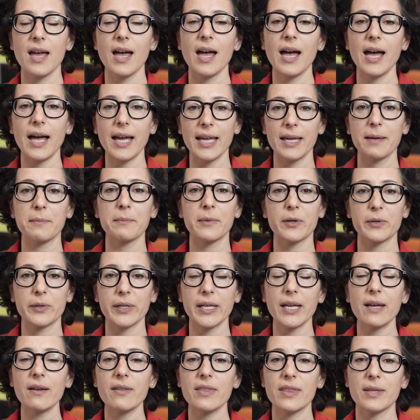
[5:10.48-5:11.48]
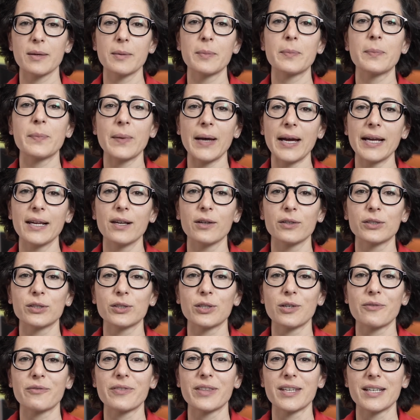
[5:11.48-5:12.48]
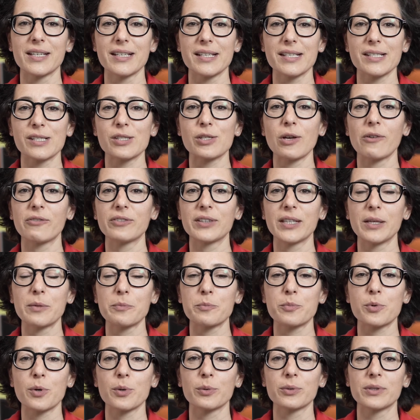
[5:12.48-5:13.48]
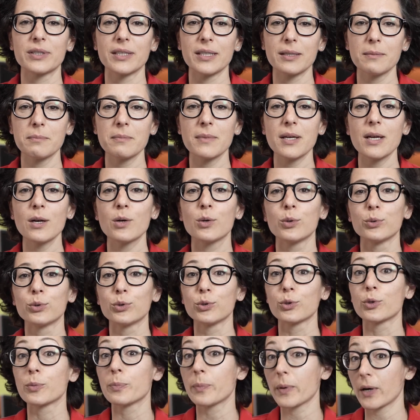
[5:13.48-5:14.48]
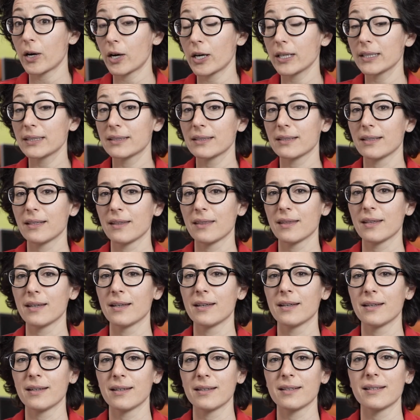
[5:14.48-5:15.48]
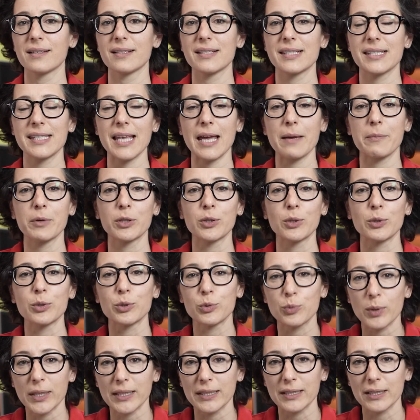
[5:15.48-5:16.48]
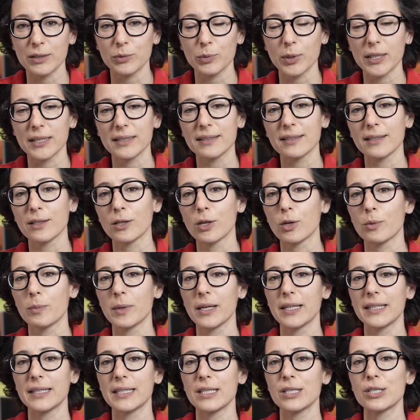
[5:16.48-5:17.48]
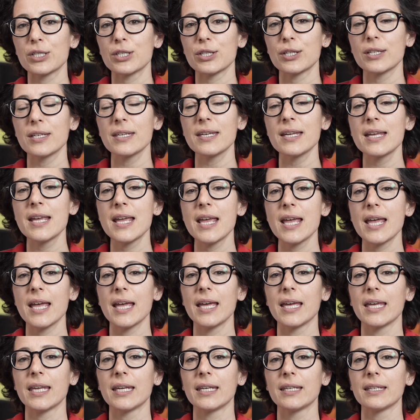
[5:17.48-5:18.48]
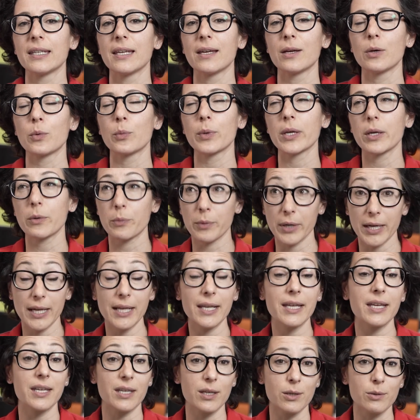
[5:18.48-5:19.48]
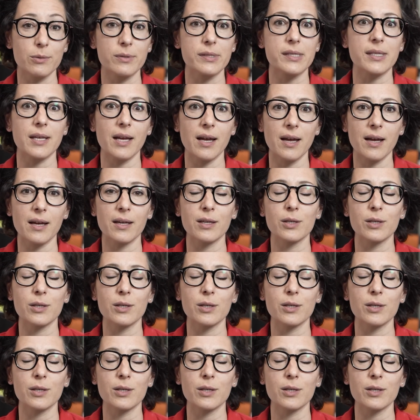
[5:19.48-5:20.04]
I am Maria, the pilot of the SoftHand Pro team who took part in the Cybathlon 2020 Global Edition, and we really used a